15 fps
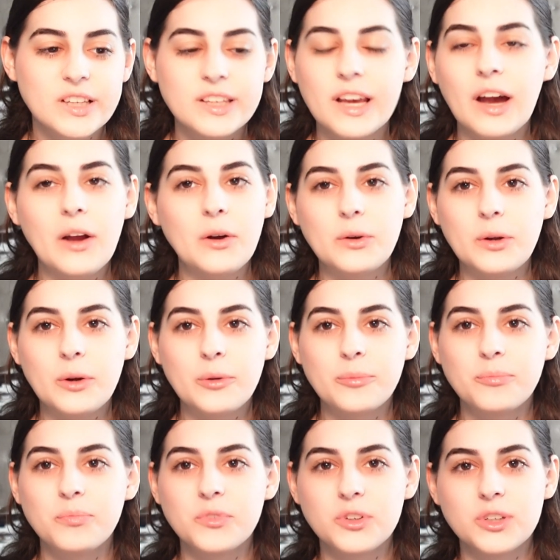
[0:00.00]
yeah, I don't
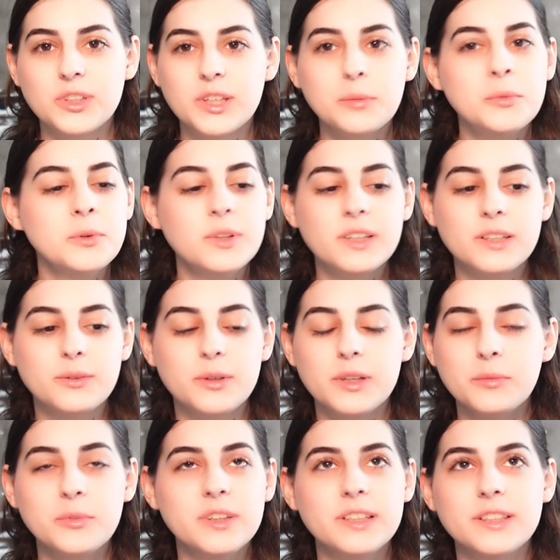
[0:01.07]
know, just him
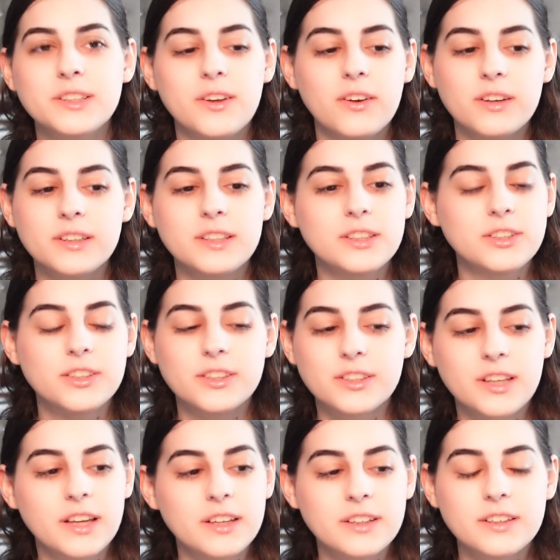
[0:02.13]
with his songs is
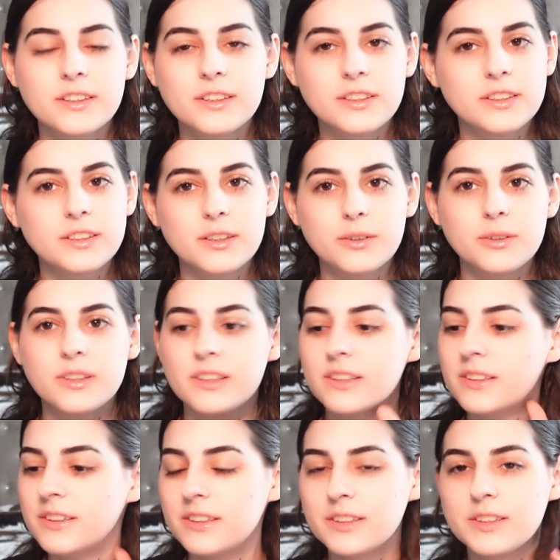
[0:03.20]
just like so
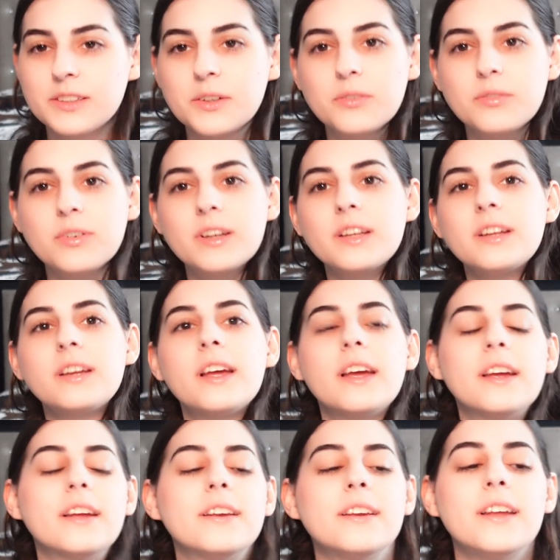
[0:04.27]
good. It's so funny,
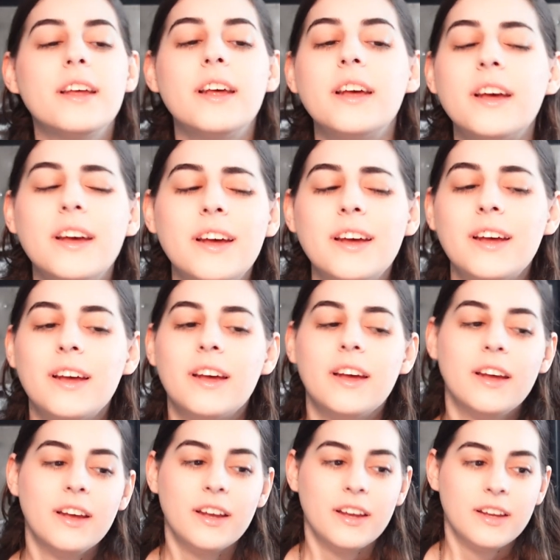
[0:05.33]
and
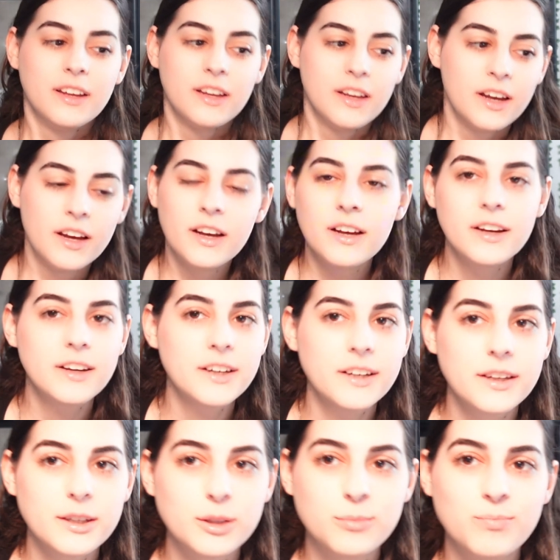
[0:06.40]

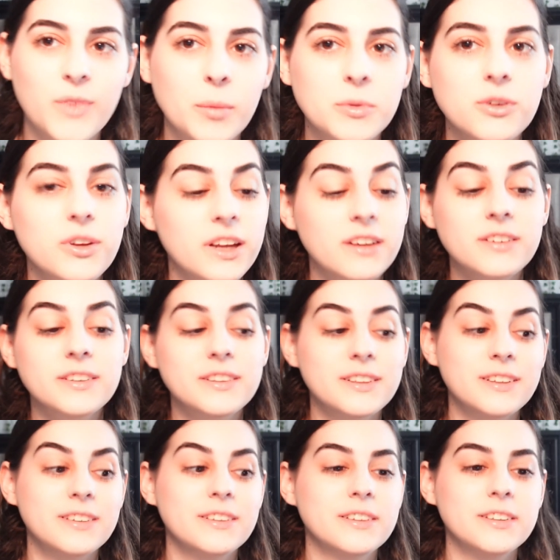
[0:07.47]
I mean, you can't
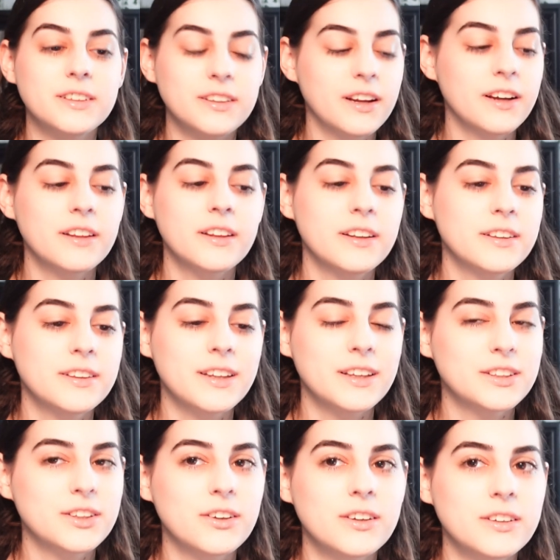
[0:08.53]
deny
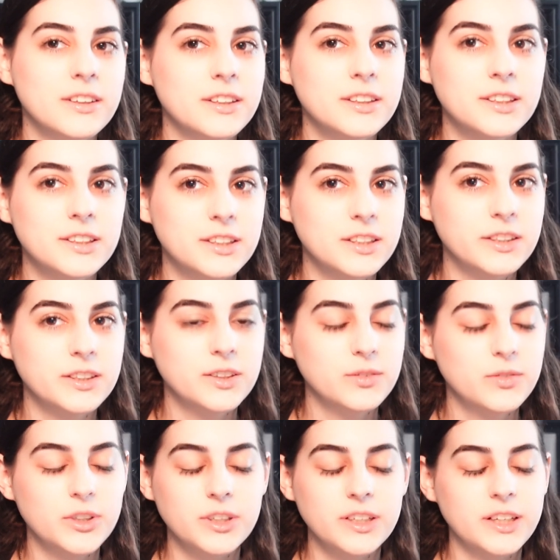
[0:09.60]
that song is
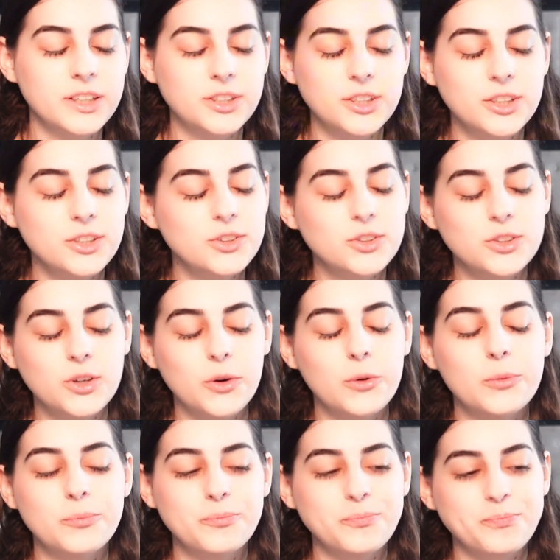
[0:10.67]
very catchy.
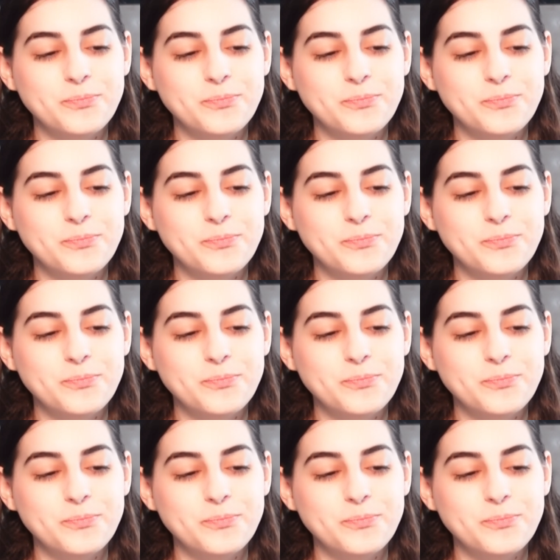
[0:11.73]
So